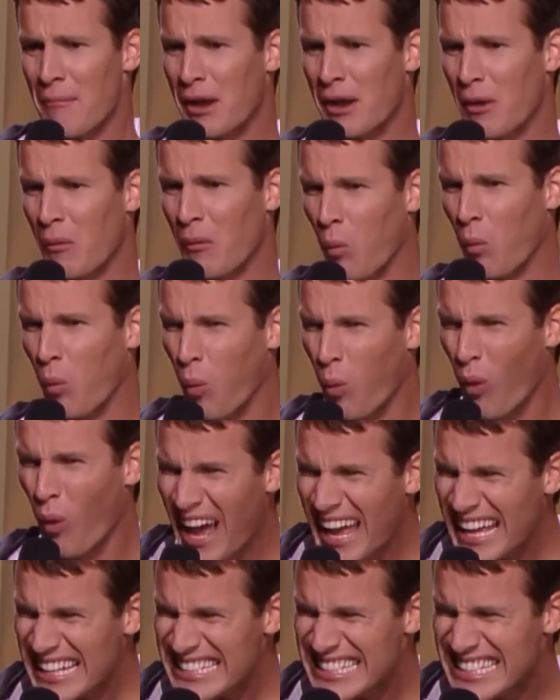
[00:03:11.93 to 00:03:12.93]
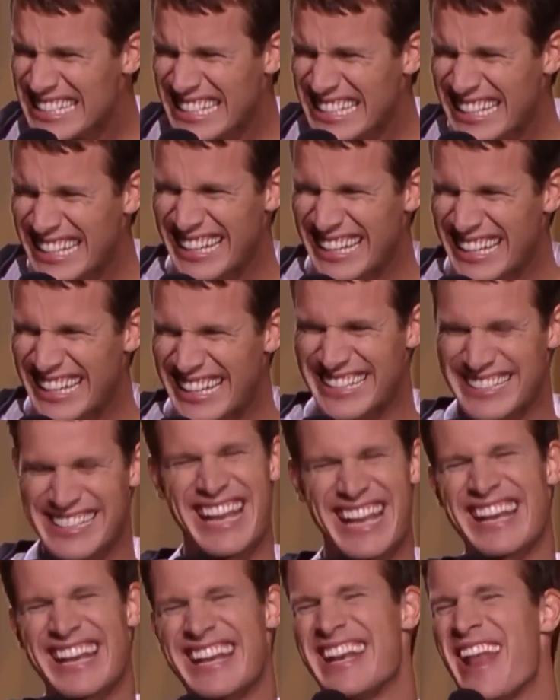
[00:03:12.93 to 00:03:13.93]
I'm like, what? He's
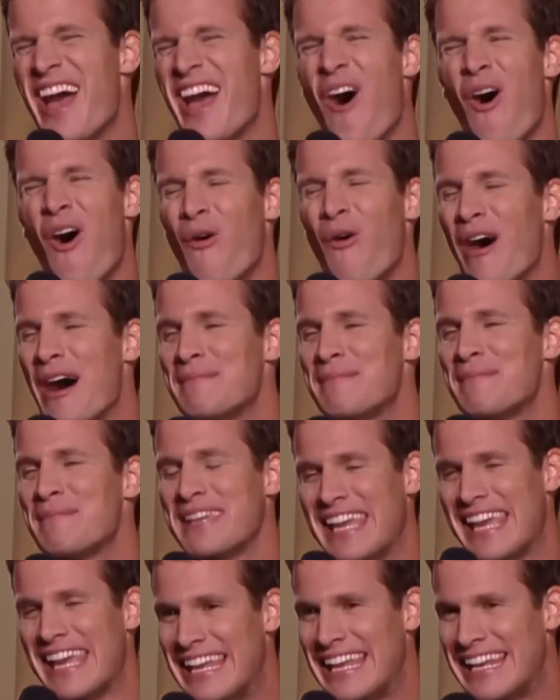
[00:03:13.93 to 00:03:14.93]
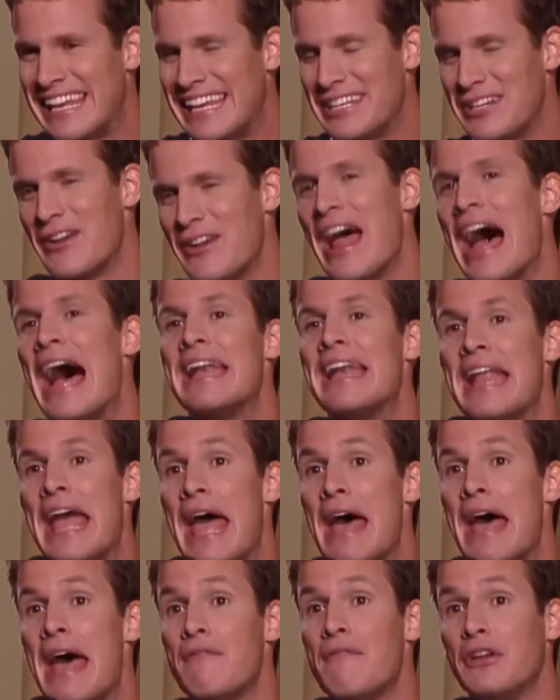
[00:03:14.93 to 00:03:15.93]
like, no, I'm kidding. You're not in
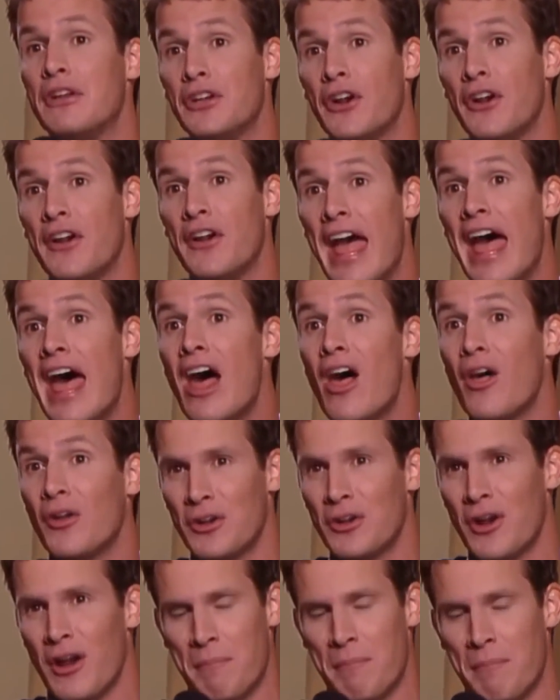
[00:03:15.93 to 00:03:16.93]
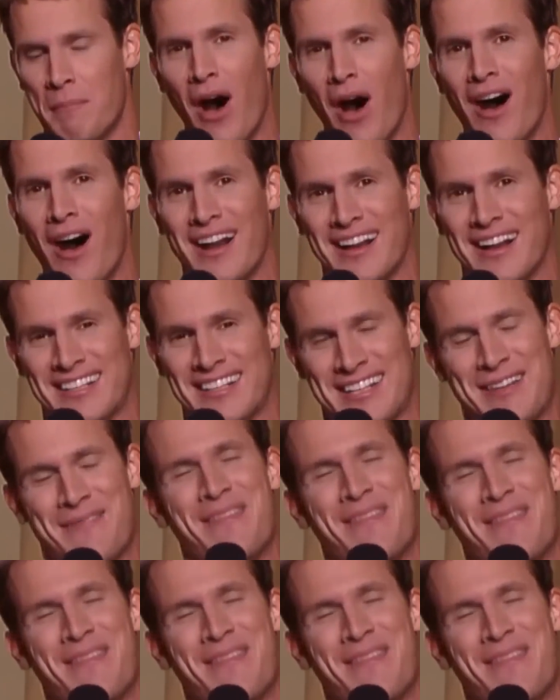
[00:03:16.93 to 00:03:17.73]
heaven. You're in hell. You're on Punk'd.